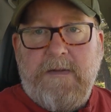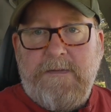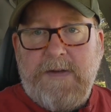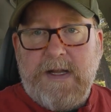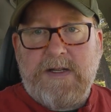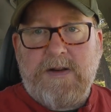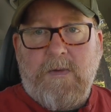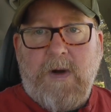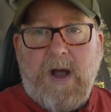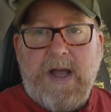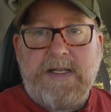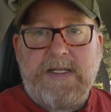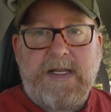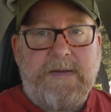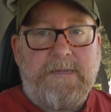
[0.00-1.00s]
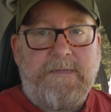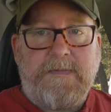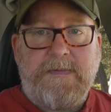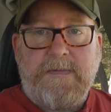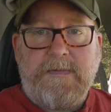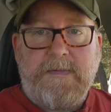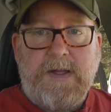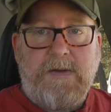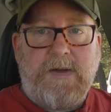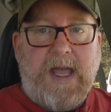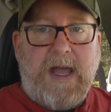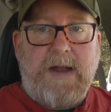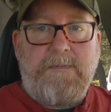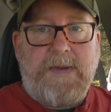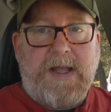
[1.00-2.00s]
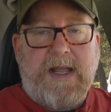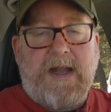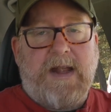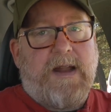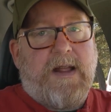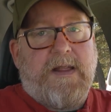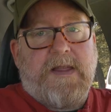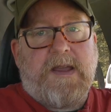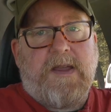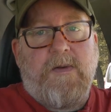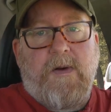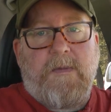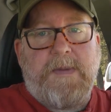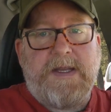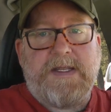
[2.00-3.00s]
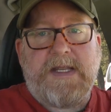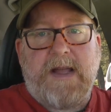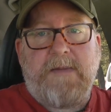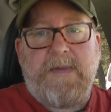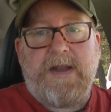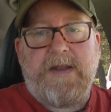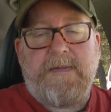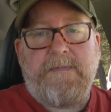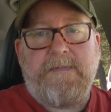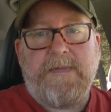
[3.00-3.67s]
Feature-wise, you can't beat it in the QRP segment.